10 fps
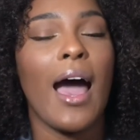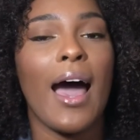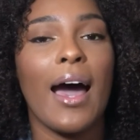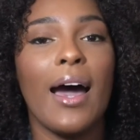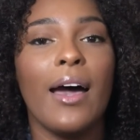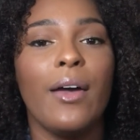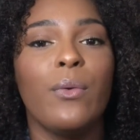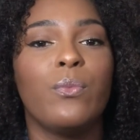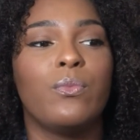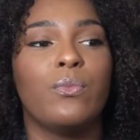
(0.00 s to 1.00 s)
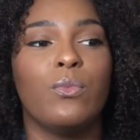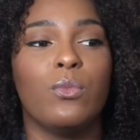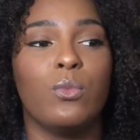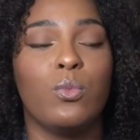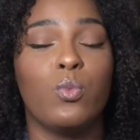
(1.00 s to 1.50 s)
I
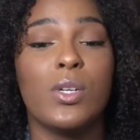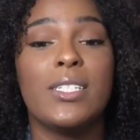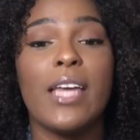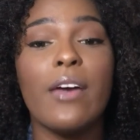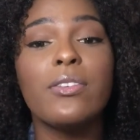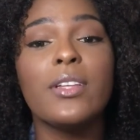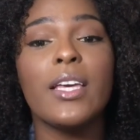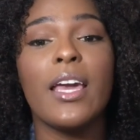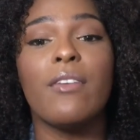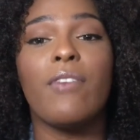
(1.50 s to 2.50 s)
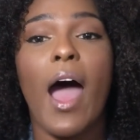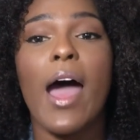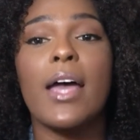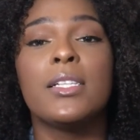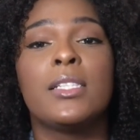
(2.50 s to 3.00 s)
would definitely
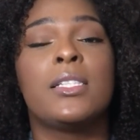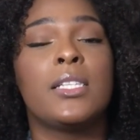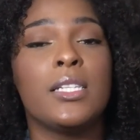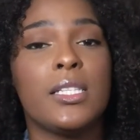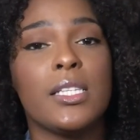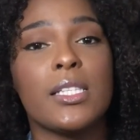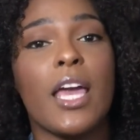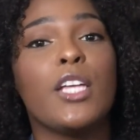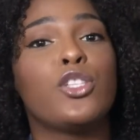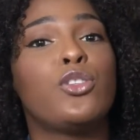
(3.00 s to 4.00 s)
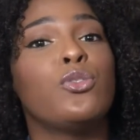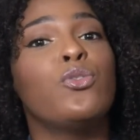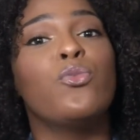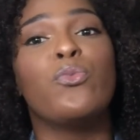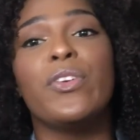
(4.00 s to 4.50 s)
advise Tennessee State
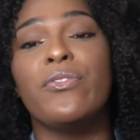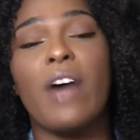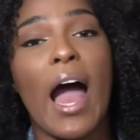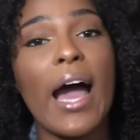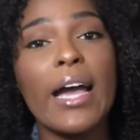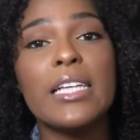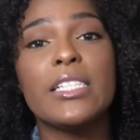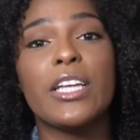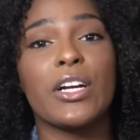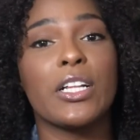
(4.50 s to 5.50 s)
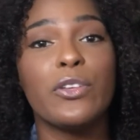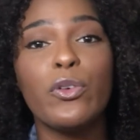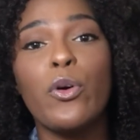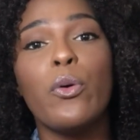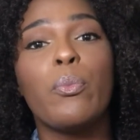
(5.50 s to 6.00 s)
to revise their
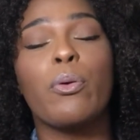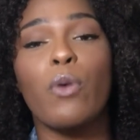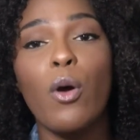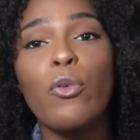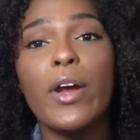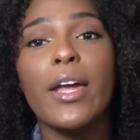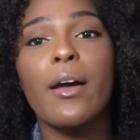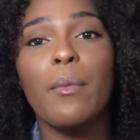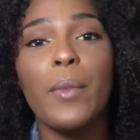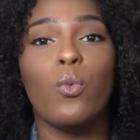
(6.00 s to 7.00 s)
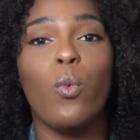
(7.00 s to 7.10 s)
clinical program.